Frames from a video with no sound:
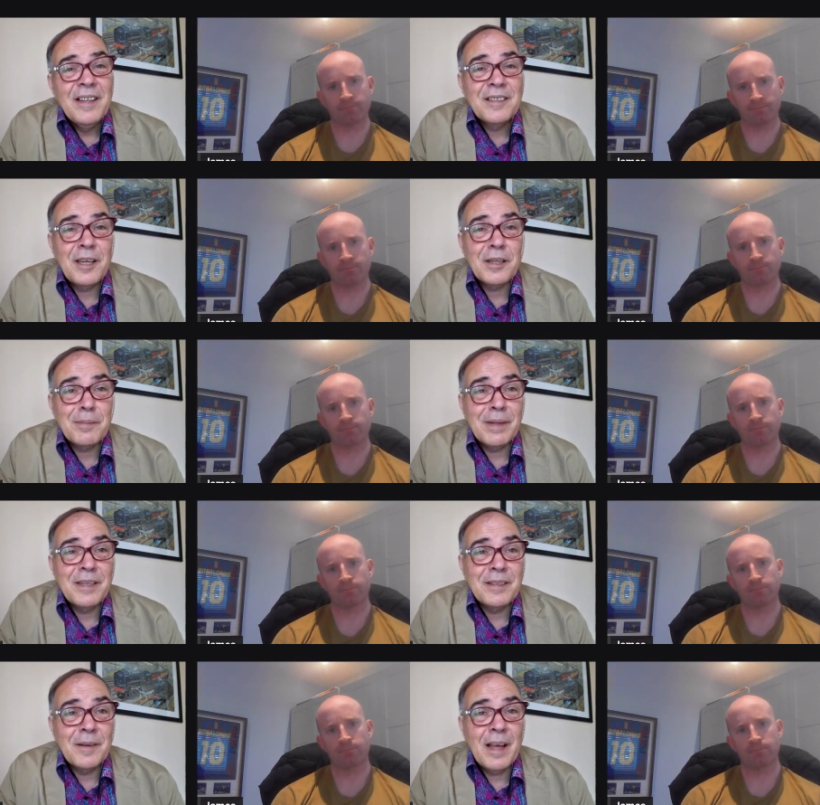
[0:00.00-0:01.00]
Speaker 1: takes
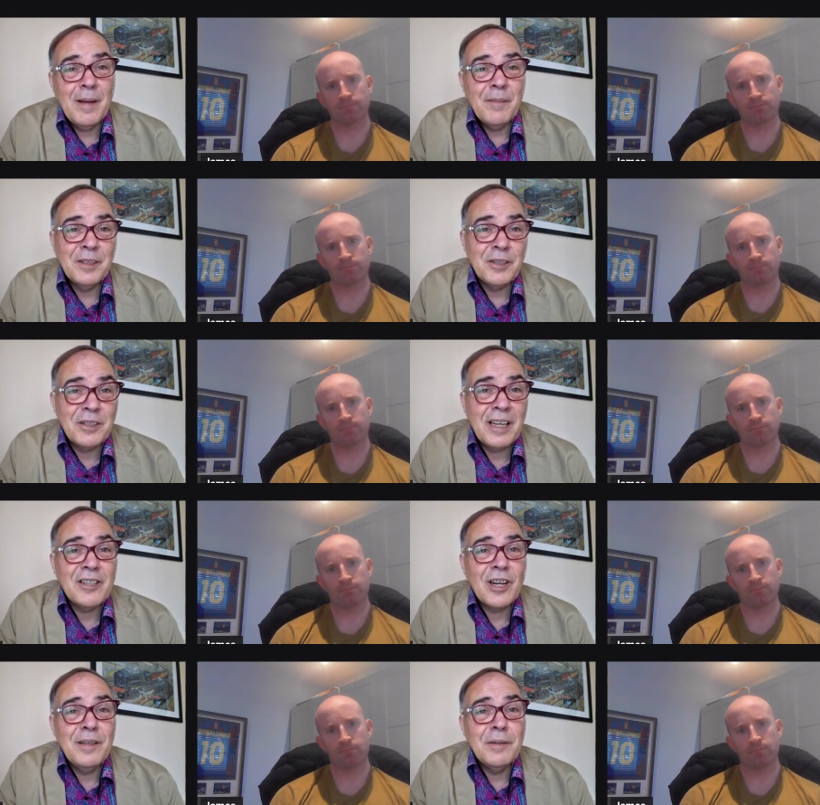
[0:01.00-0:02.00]
place um, as you
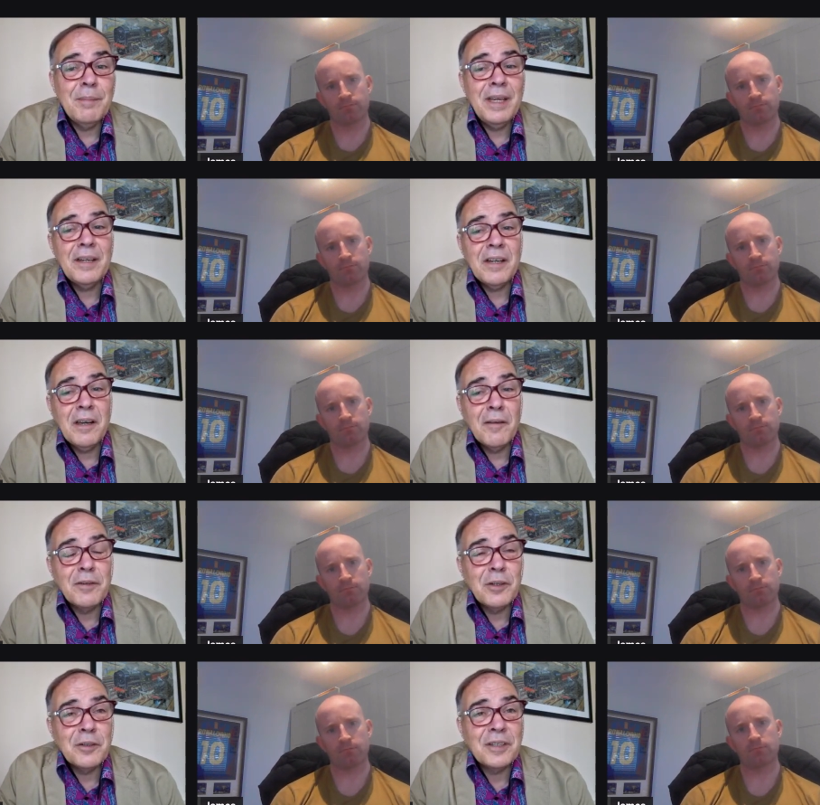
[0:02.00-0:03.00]
say James immediately
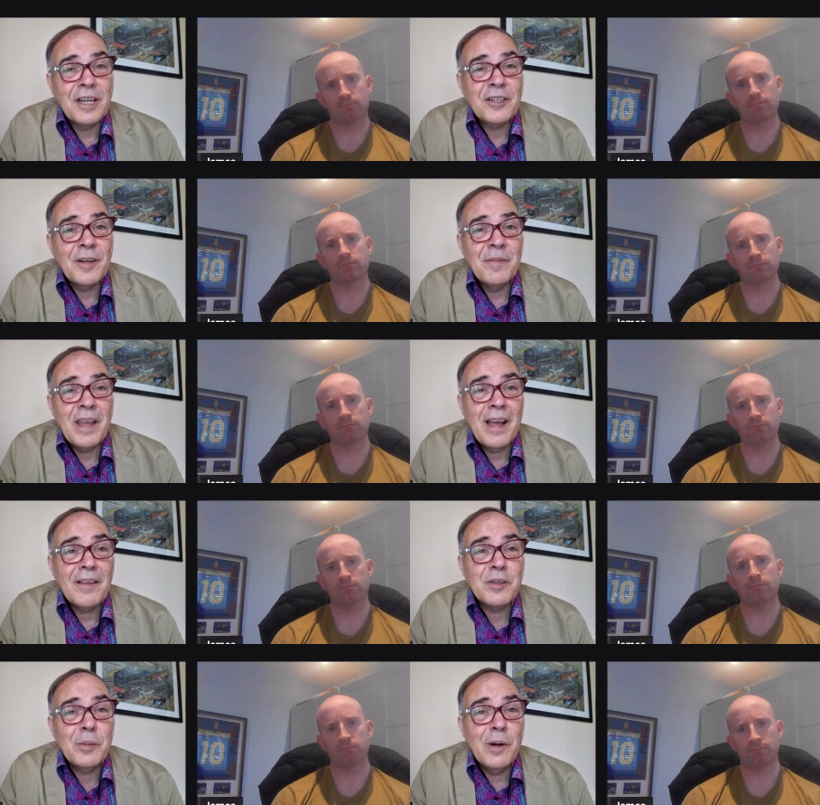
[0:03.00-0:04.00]
after your session mm-hmm.
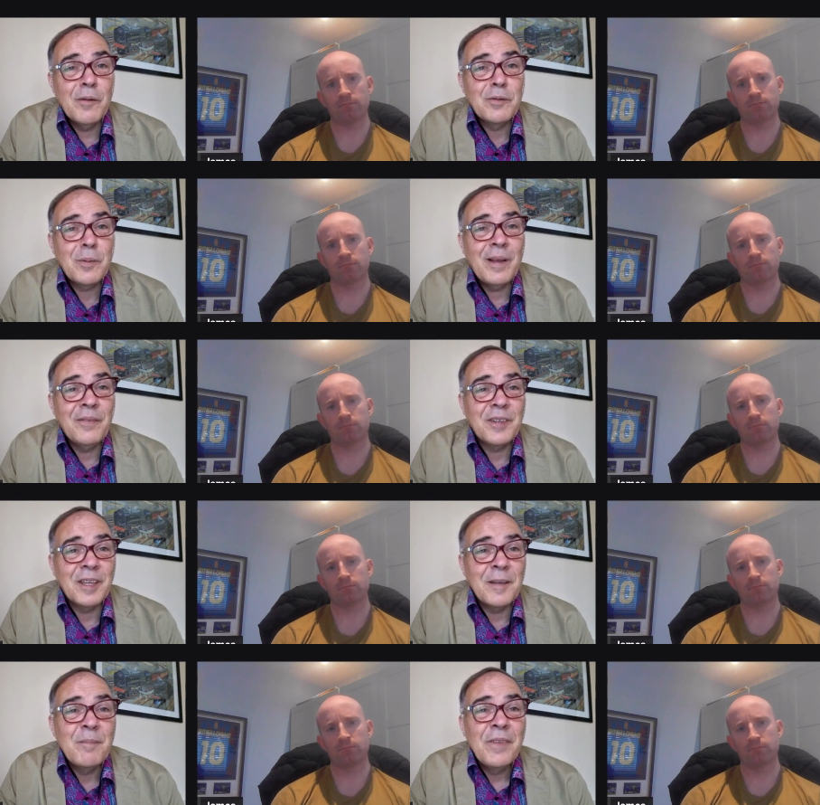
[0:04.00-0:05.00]
at
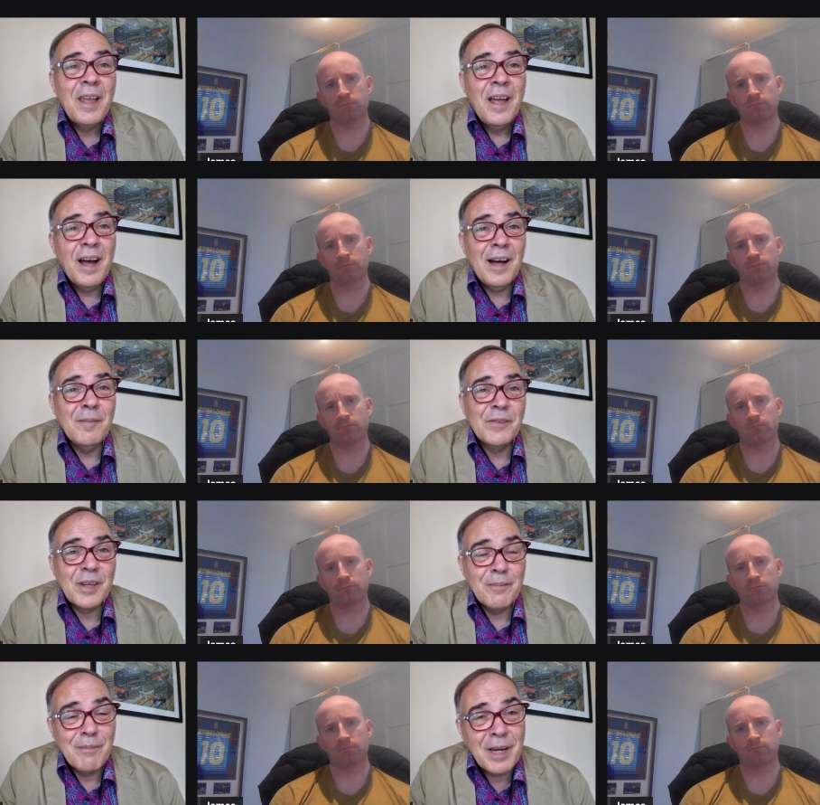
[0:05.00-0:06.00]
12.20 um,
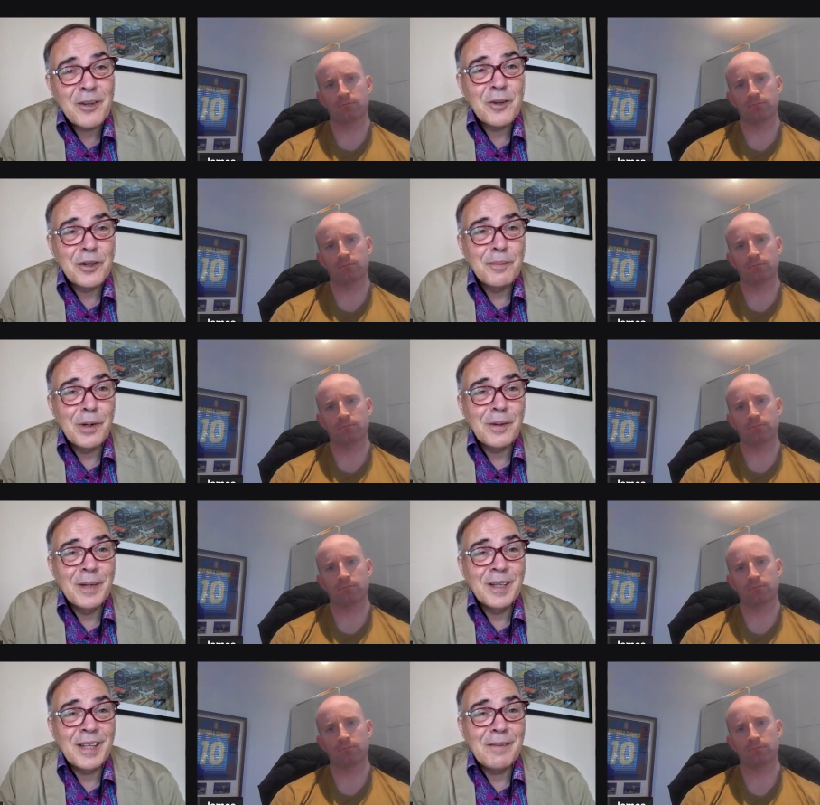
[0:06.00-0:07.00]
so make sure to
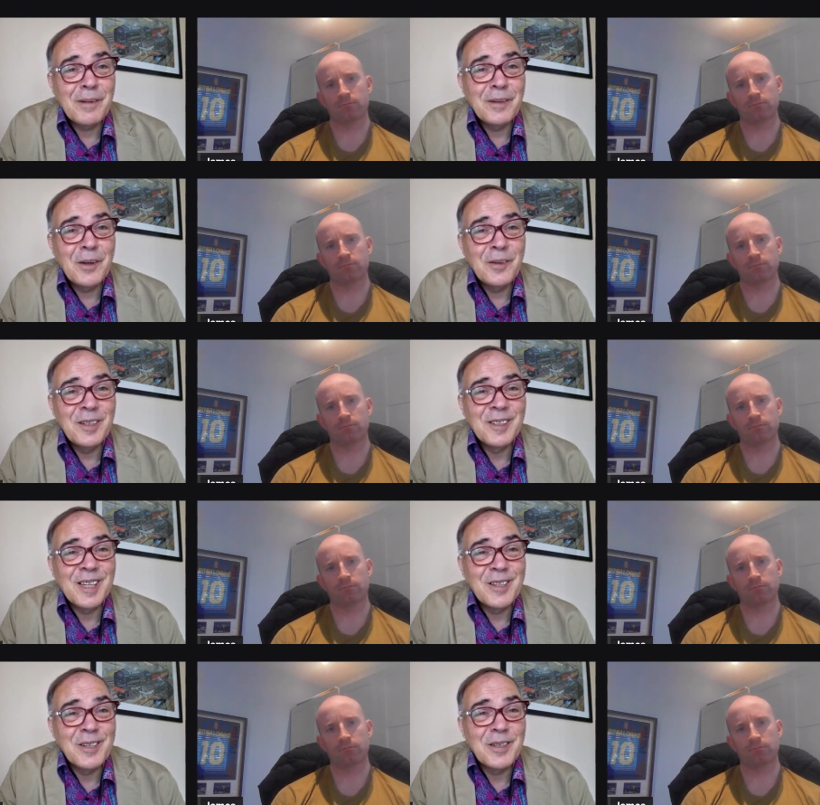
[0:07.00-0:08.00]
bookmark that one on your
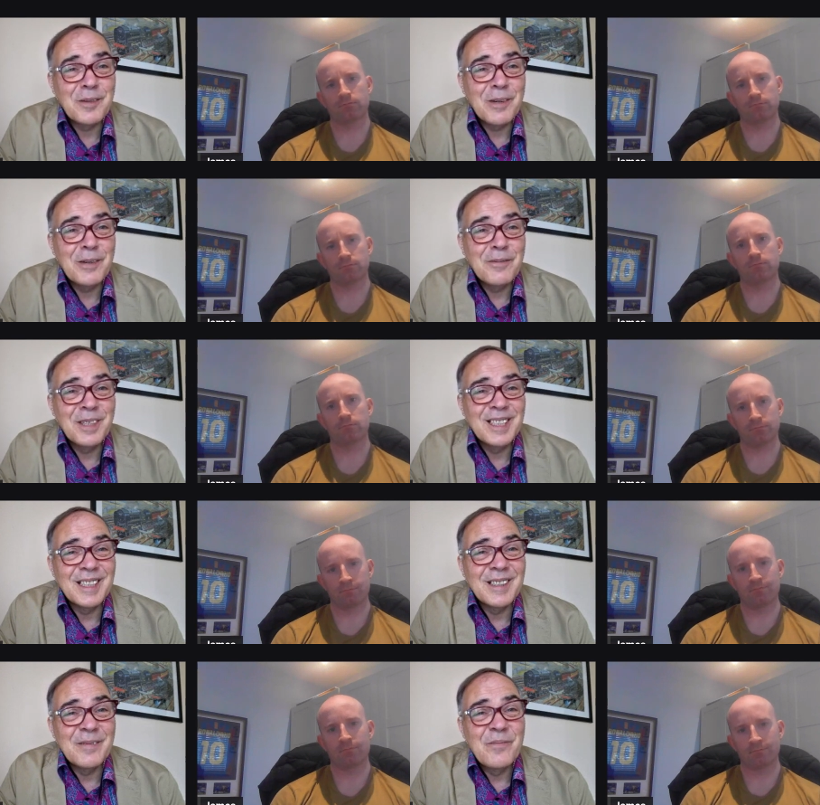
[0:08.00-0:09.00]
schedule as well for the
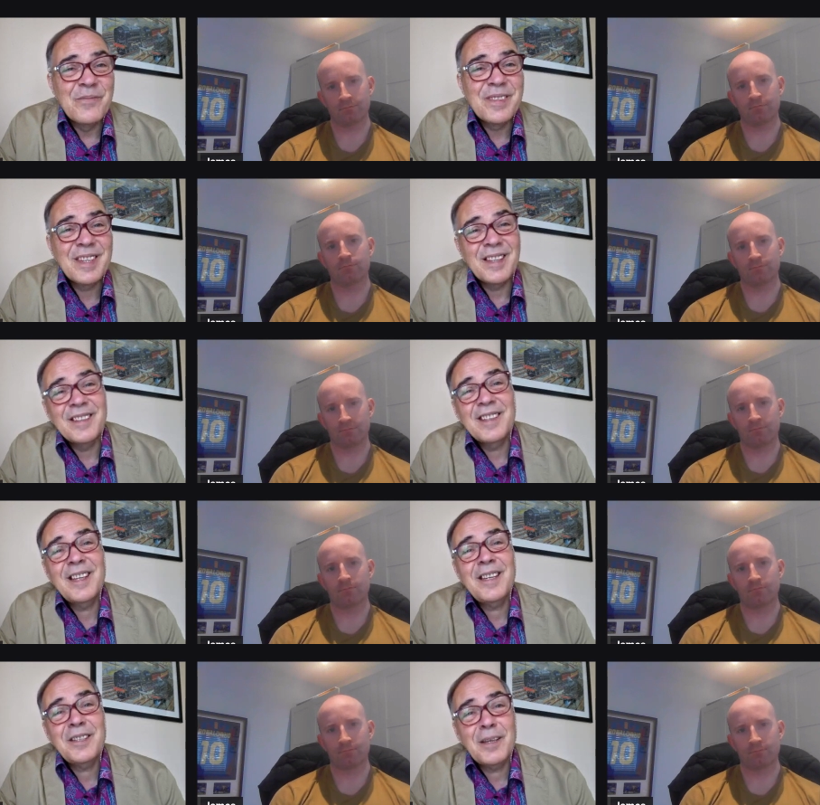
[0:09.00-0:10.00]
day so
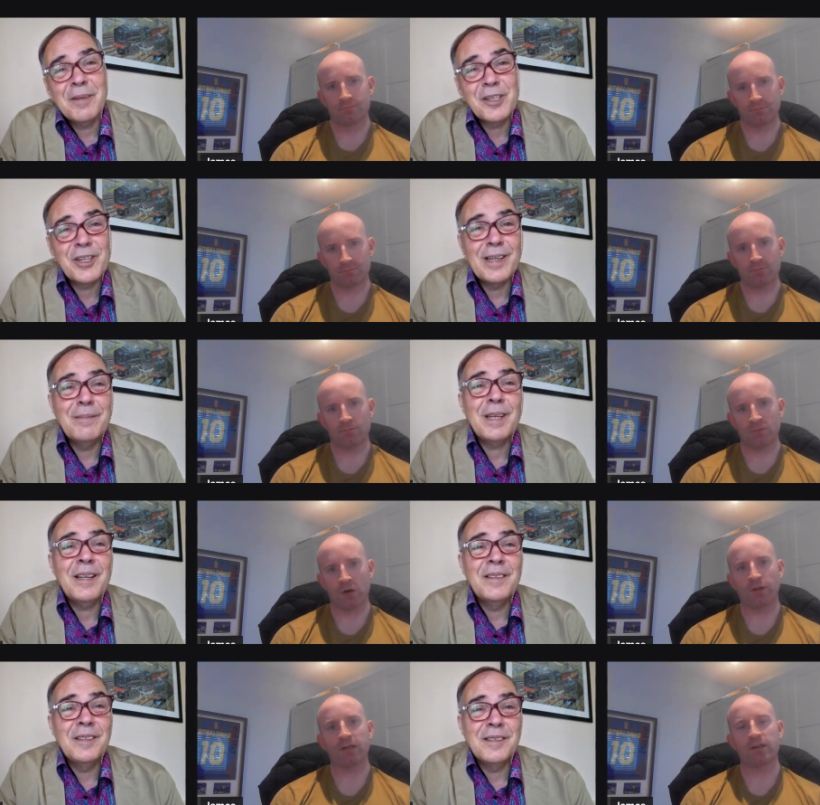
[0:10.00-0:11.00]
thank you so much james
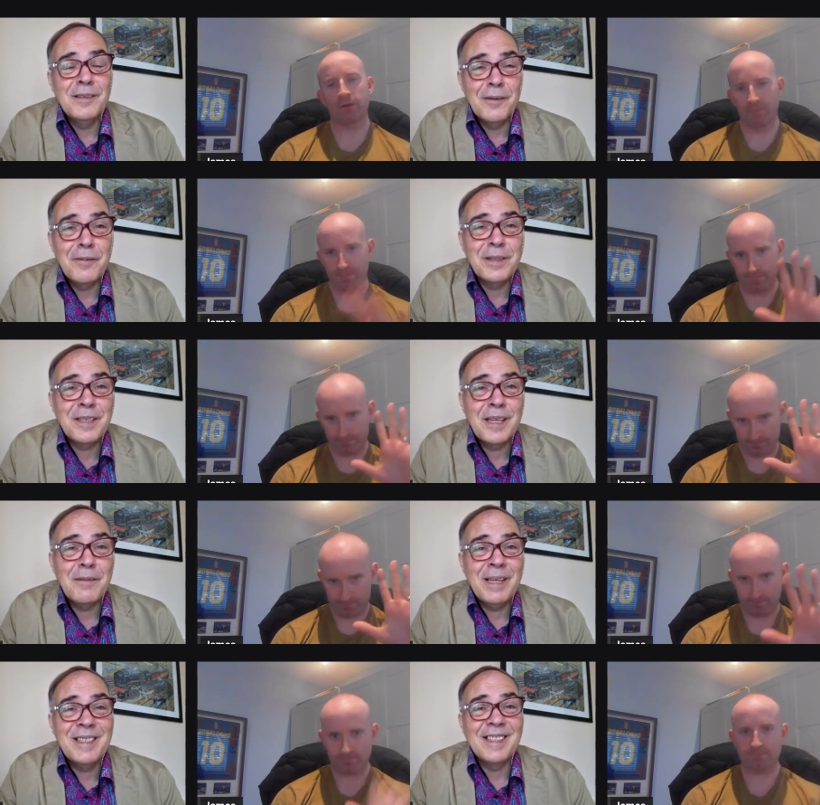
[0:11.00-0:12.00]
and no, look forward to seeing
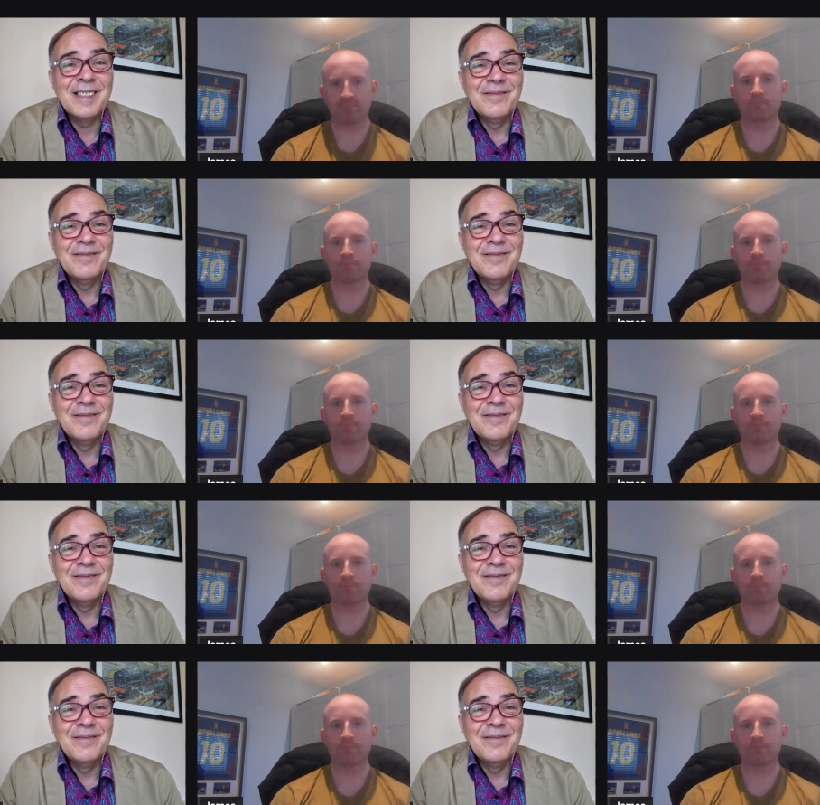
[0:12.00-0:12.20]
you wednesday